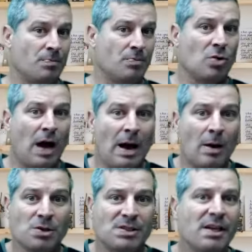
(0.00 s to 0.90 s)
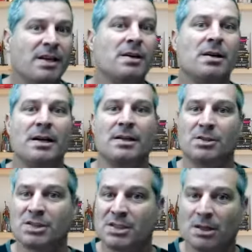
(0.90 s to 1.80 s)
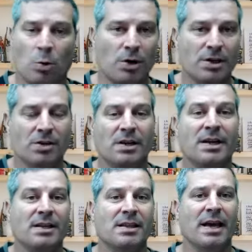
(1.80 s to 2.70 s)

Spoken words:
So I was there and they're still working on it,